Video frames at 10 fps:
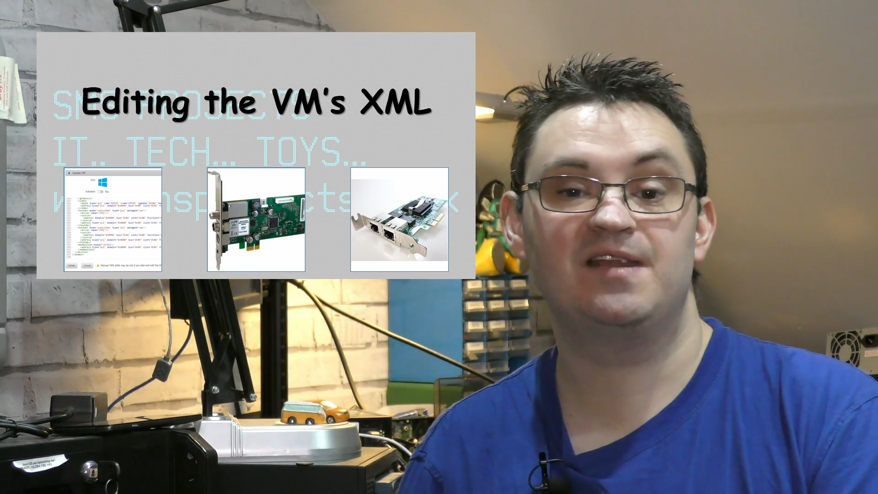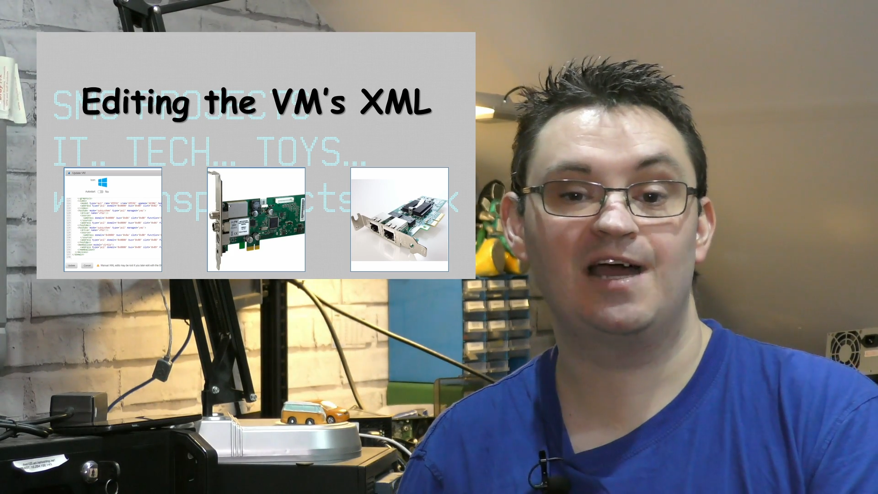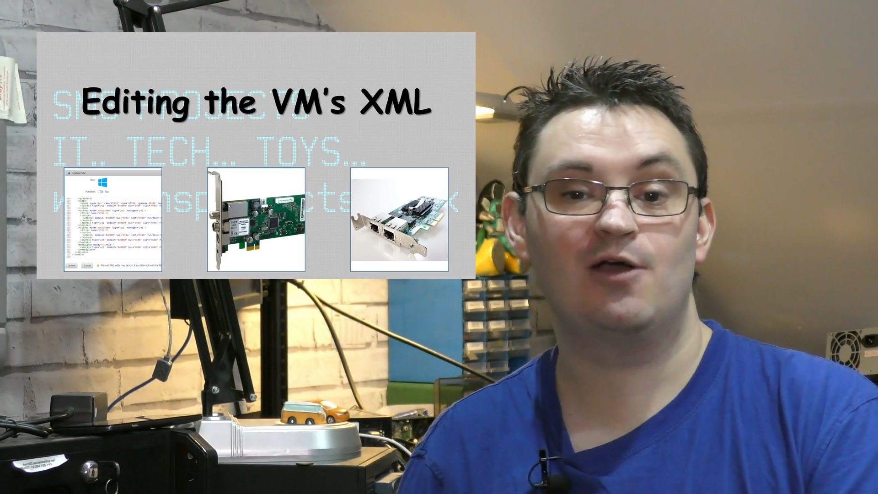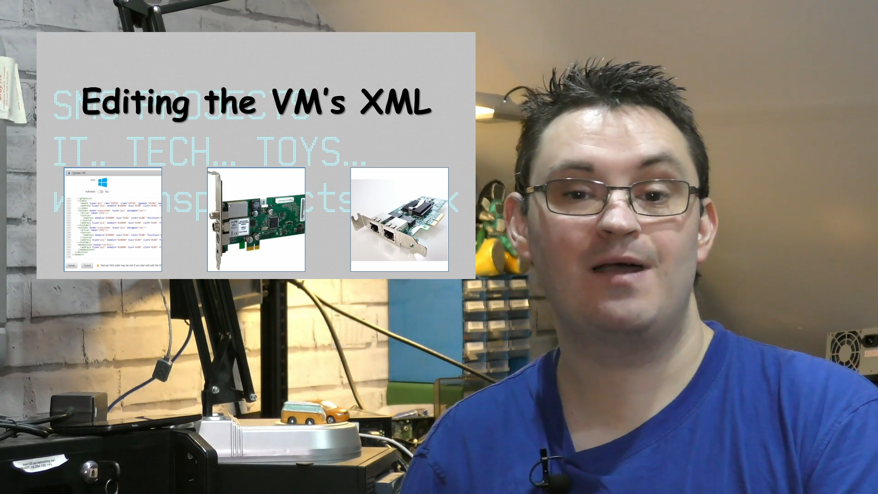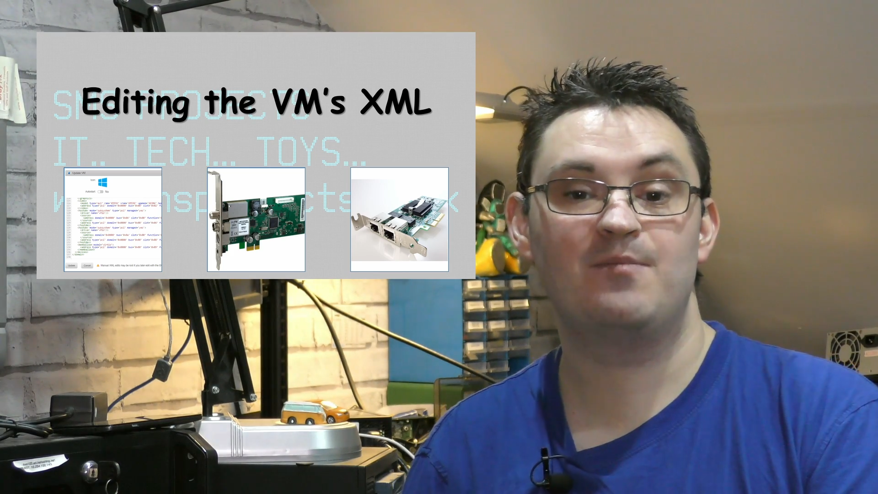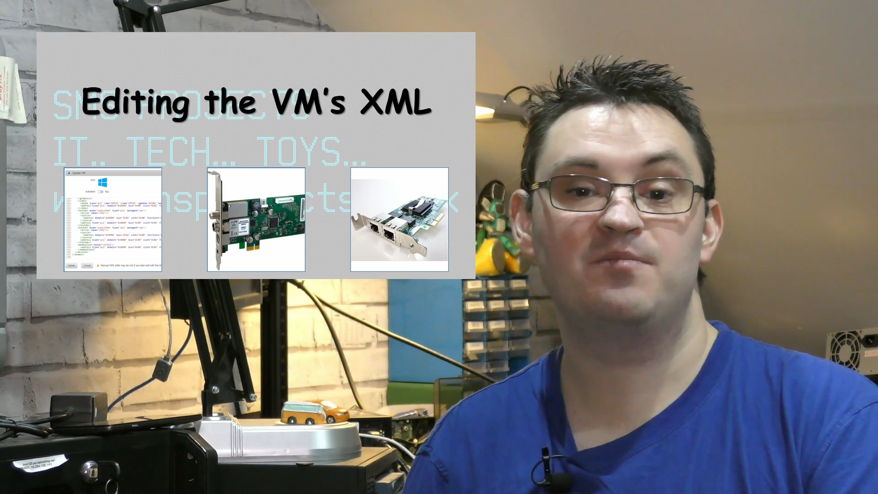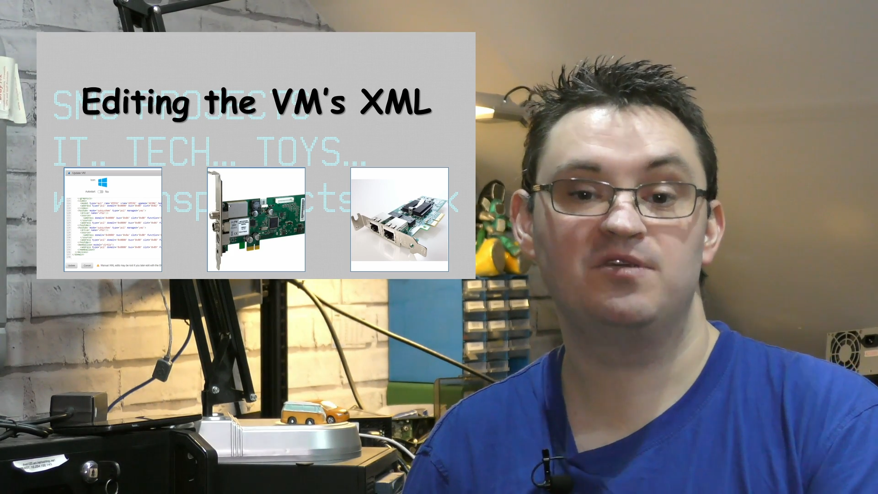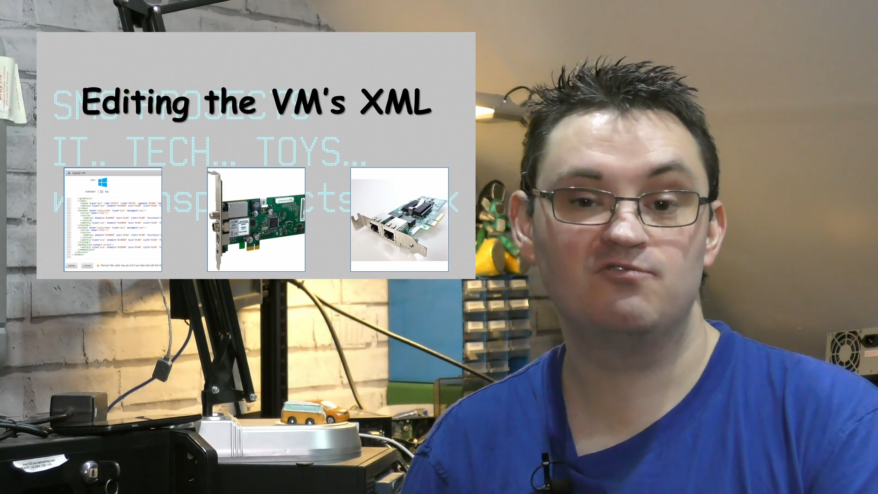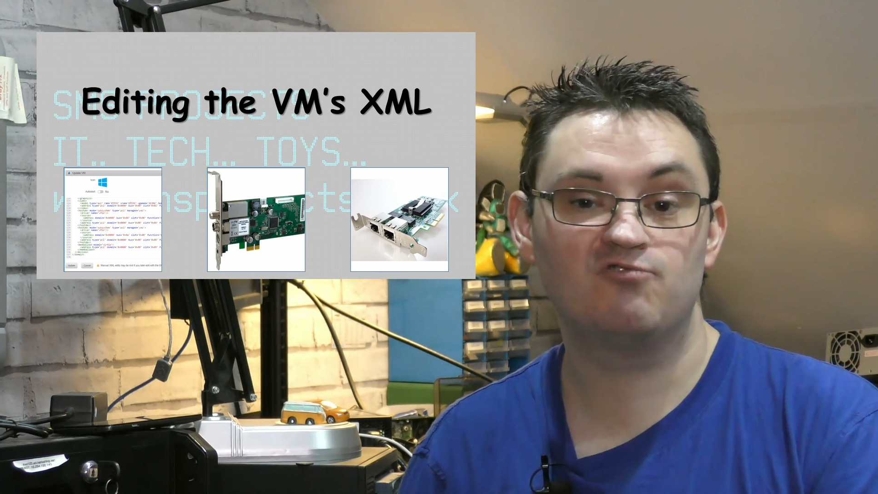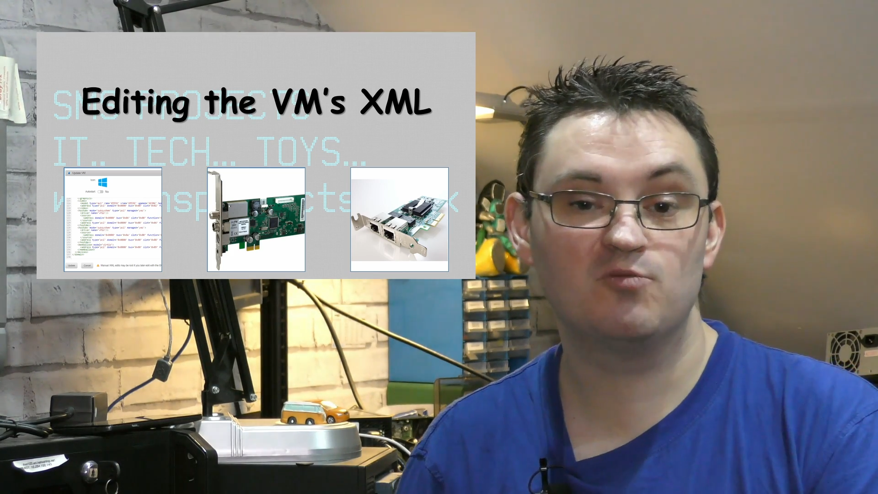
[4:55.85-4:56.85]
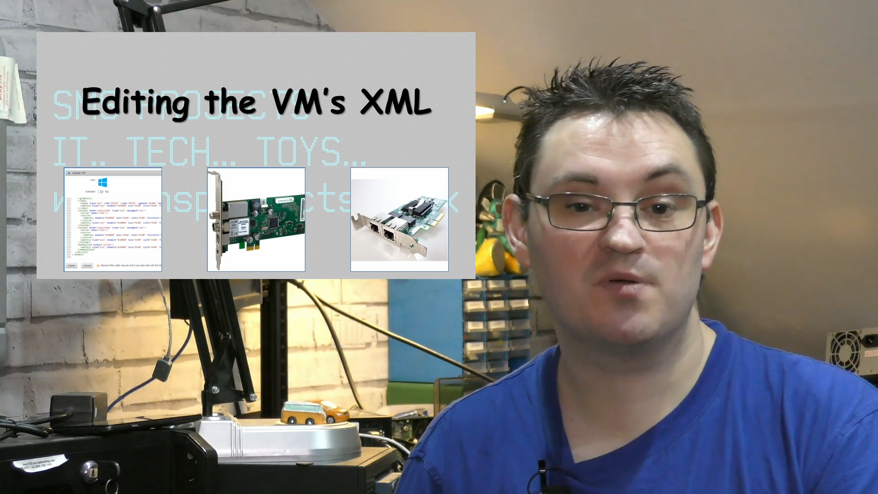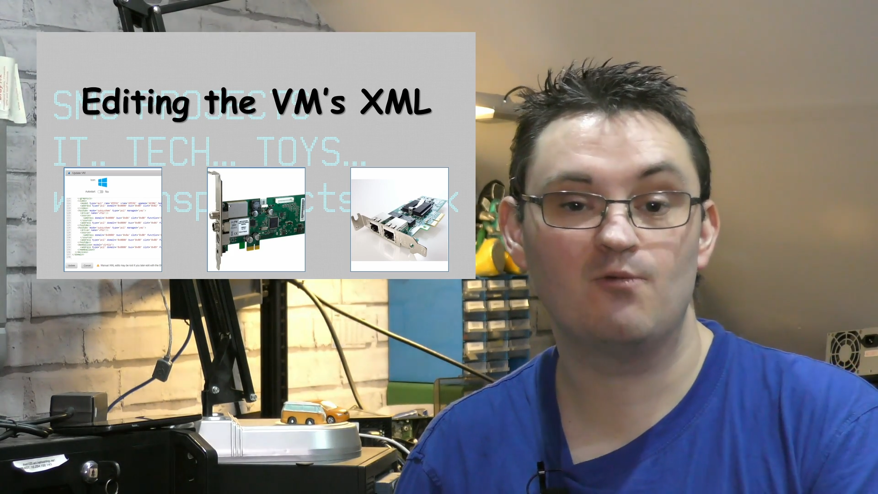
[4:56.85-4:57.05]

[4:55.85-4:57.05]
an IOMMU group